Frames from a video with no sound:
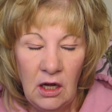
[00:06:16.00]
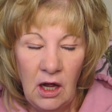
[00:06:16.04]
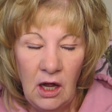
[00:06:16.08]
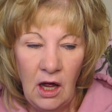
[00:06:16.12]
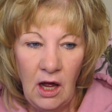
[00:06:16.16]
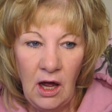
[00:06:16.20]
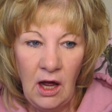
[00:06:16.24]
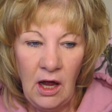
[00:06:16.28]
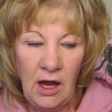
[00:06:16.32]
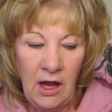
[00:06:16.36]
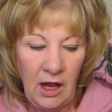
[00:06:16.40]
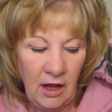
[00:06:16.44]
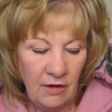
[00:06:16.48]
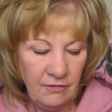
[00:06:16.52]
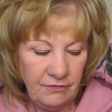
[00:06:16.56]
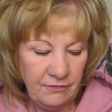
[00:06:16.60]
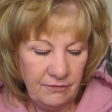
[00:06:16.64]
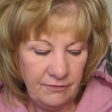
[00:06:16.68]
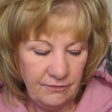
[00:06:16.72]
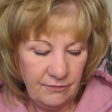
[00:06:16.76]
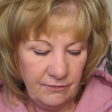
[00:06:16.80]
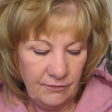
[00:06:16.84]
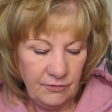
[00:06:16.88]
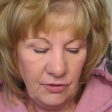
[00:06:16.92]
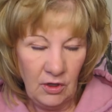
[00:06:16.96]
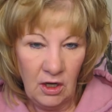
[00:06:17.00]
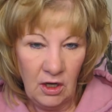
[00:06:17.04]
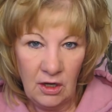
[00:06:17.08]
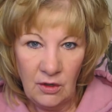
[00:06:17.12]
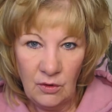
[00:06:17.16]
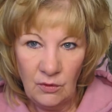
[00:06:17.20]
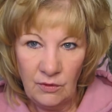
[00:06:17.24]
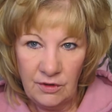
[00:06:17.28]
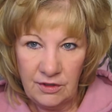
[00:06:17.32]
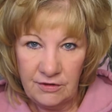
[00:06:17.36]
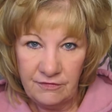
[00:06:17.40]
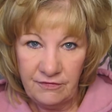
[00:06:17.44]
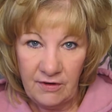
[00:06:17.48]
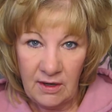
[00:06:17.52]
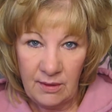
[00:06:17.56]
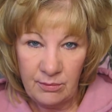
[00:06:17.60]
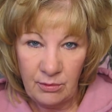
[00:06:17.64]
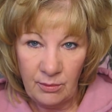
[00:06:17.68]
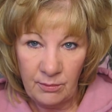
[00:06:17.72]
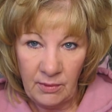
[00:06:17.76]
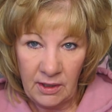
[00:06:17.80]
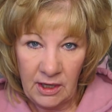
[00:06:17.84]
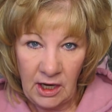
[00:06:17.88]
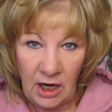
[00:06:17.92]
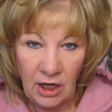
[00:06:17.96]
I have not only
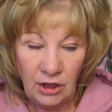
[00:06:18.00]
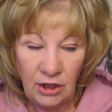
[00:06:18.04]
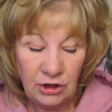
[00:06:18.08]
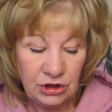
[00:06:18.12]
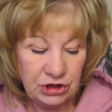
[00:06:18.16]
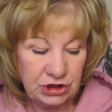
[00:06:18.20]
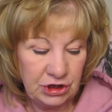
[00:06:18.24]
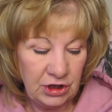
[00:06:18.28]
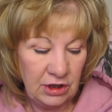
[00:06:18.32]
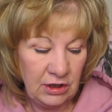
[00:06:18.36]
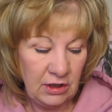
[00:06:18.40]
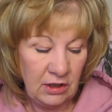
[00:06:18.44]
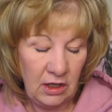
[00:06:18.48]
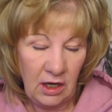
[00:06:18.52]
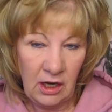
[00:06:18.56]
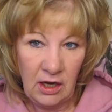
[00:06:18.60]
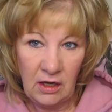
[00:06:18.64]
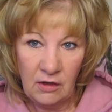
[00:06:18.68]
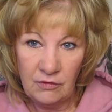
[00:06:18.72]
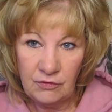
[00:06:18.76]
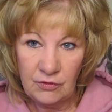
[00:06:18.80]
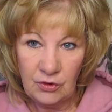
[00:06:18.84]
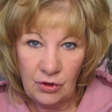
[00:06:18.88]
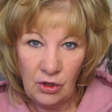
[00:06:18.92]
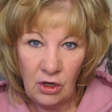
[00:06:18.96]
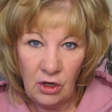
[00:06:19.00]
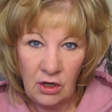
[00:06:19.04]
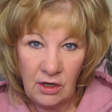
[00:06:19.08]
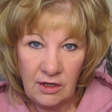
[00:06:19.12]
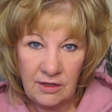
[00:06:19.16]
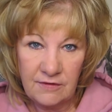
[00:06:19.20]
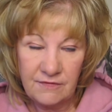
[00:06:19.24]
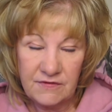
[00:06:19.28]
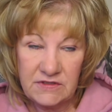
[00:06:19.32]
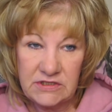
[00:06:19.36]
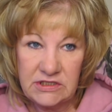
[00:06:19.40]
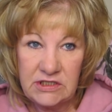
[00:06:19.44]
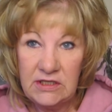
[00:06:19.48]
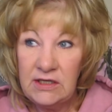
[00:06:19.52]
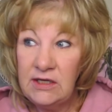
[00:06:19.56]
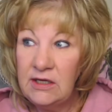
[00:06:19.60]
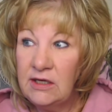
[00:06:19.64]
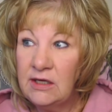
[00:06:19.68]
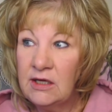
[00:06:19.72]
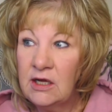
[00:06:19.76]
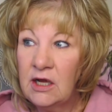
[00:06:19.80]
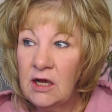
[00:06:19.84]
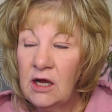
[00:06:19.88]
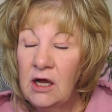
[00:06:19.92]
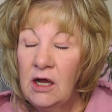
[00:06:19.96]
fibromyalgia, I have chronic
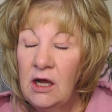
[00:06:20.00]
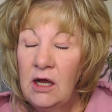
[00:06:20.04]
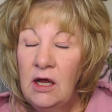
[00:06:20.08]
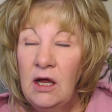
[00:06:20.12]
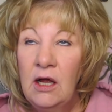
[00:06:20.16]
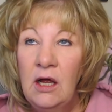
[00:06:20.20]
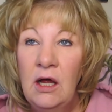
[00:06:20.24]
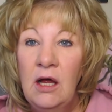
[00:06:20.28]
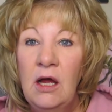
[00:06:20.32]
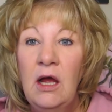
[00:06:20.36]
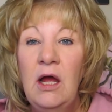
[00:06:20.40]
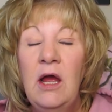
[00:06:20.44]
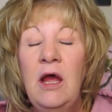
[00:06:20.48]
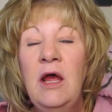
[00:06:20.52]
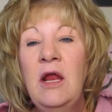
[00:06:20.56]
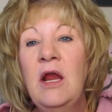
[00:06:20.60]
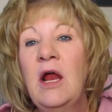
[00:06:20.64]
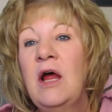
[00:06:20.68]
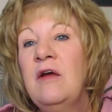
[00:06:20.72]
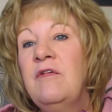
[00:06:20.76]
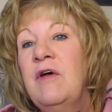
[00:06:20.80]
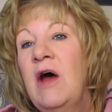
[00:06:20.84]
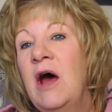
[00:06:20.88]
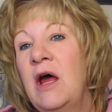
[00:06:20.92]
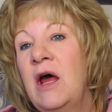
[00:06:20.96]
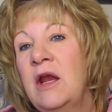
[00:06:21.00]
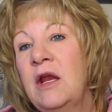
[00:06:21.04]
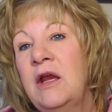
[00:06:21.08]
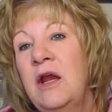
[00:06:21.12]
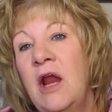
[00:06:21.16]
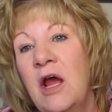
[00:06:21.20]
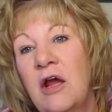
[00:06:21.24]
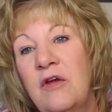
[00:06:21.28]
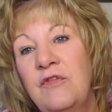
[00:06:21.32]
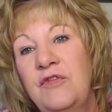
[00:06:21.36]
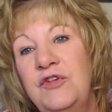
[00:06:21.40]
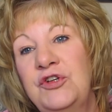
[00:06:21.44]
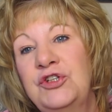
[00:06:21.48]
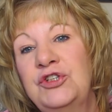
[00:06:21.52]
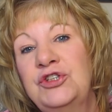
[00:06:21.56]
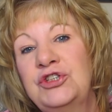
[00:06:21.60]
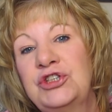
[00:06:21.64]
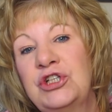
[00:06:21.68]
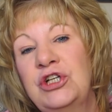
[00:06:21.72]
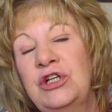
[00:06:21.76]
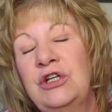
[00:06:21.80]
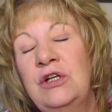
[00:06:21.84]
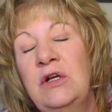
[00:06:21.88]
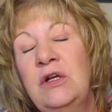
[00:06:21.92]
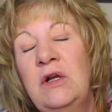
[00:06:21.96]
fatigue, and I've had a neck
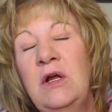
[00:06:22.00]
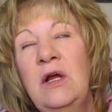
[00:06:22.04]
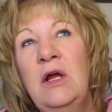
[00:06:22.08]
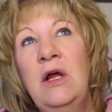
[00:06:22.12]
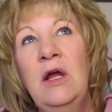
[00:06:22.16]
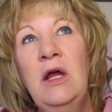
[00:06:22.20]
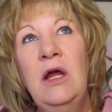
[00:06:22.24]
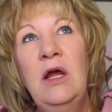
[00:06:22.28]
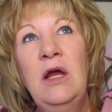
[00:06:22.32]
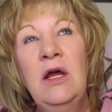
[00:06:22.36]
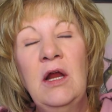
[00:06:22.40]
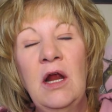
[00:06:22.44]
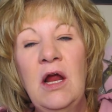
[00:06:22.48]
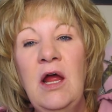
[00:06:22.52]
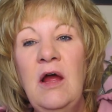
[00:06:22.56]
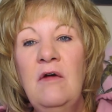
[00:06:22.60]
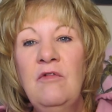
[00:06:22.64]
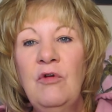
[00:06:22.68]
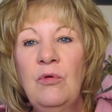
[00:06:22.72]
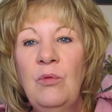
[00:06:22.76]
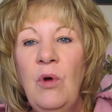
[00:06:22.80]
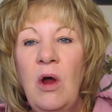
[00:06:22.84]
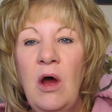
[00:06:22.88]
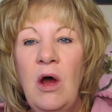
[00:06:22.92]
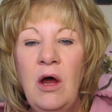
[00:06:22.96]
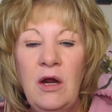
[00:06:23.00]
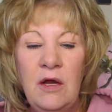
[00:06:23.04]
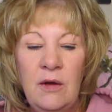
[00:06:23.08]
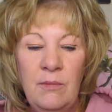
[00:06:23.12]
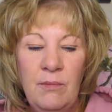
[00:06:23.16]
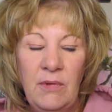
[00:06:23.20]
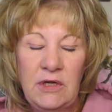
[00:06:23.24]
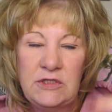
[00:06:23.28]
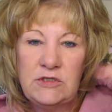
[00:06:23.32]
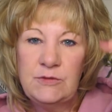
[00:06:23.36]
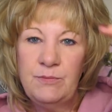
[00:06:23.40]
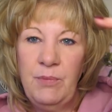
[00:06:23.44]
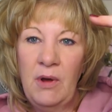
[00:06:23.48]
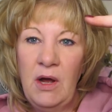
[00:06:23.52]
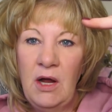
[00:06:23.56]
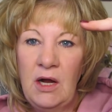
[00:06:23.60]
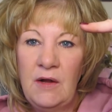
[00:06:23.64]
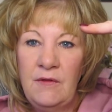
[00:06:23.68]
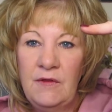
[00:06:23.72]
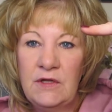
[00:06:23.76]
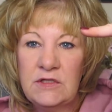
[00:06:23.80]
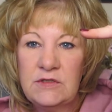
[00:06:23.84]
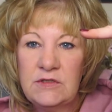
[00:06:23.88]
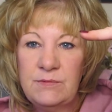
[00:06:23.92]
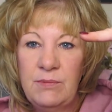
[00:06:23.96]
fusion, and I have a rod in my
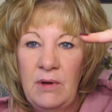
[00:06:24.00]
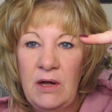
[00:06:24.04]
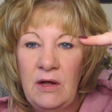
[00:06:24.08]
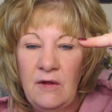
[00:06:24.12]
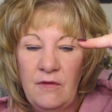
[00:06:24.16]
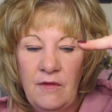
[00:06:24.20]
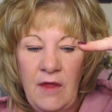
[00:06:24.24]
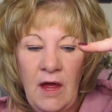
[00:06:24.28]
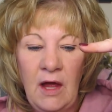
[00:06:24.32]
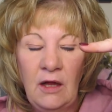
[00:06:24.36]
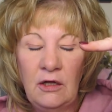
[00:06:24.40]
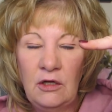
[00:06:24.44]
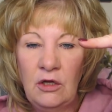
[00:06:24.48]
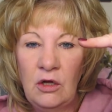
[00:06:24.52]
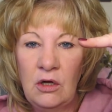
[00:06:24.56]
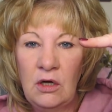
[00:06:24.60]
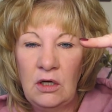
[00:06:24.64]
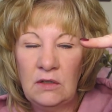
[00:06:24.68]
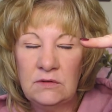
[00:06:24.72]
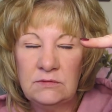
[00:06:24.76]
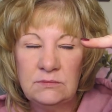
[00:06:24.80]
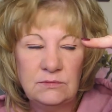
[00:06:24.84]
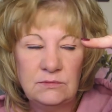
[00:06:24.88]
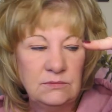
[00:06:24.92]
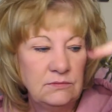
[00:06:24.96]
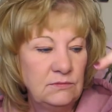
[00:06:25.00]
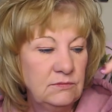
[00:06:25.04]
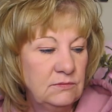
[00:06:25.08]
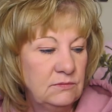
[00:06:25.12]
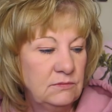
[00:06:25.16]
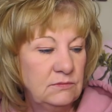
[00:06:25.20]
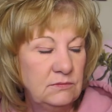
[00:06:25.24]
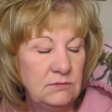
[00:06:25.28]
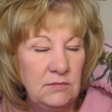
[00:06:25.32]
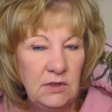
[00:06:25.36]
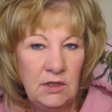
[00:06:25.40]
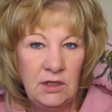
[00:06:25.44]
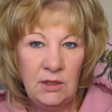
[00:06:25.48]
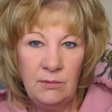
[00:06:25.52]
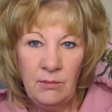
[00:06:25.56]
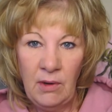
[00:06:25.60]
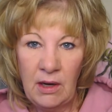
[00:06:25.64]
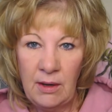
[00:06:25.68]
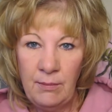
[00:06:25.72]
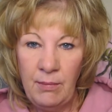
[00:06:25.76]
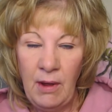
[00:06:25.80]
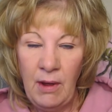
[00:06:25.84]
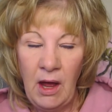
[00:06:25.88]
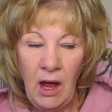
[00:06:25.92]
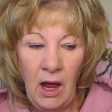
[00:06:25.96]
spine that's about that long in
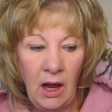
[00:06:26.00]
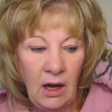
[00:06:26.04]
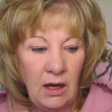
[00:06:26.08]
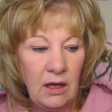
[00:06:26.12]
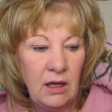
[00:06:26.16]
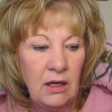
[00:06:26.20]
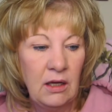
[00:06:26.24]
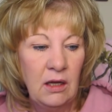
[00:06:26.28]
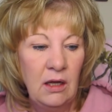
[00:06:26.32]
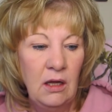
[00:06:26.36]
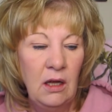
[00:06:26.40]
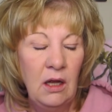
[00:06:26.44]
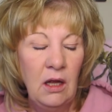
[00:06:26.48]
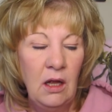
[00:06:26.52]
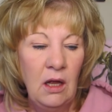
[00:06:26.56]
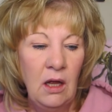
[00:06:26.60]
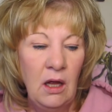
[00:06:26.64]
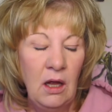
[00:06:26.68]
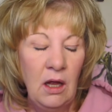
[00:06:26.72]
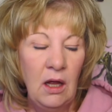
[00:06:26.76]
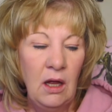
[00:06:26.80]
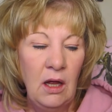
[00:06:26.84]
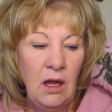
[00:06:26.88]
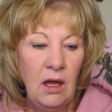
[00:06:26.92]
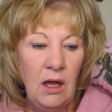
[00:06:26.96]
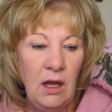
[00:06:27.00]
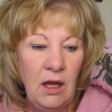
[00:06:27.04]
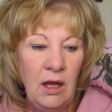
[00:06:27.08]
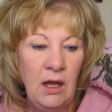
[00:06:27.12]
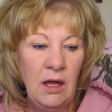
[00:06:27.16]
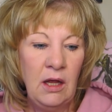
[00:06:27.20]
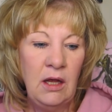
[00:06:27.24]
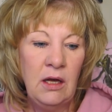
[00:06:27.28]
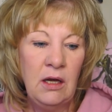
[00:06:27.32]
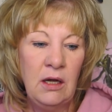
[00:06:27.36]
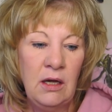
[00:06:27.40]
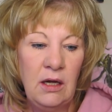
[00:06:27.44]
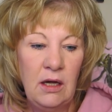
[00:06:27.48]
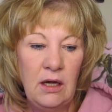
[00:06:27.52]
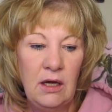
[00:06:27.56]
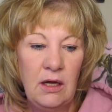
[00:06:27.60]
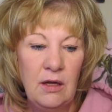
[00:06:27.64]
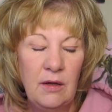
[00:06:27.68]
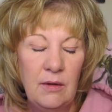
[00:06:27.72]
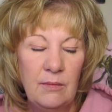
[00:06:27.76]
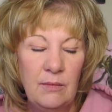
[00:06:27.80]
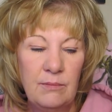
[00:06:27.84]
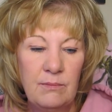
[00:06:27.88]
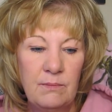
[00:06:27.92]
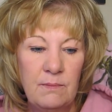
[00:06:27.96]
my back. And
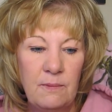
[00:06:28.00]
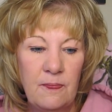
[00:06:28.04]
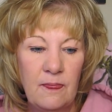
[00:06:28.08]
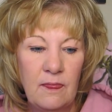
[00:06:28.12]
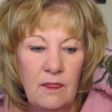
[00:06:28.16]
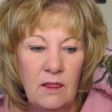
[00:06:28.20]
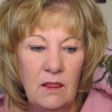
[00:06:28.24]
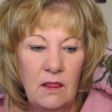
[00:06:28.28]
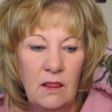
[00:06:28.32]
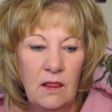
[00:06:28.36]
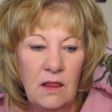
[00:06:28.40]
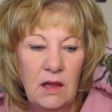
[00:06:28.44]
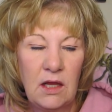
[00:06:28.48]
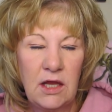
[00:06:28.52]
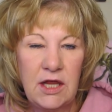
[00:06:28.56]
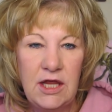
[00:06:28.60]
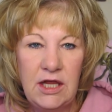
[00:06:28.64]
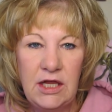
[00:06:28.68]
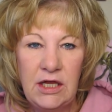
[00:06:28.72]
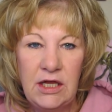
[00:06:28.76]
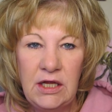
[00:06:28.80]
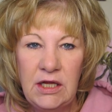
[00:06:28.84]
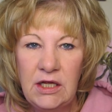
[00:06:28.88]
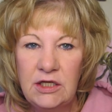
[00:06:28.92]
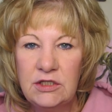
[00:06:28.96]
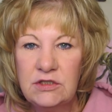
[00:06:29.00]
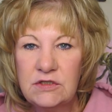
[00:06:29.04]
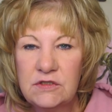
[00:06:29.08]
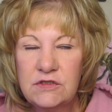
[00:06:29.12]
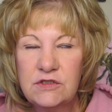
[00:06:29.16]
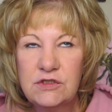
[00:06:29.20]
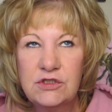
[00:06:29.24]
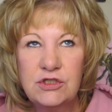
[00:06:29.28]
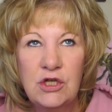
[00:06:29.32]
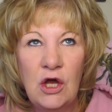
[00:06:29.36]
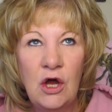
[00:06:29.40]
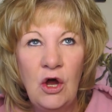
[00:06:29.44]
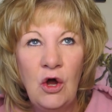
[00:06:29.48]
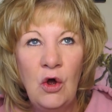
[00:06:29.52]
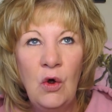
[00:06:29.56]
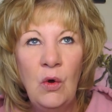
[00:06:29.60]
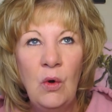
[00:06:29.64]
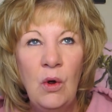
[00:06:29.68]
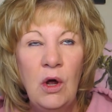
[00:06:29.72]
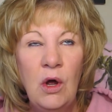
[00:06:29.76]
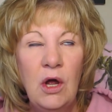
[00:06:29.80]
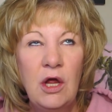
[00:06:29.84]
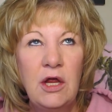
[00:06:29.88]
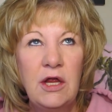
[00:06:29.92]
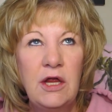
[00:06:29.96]
he is so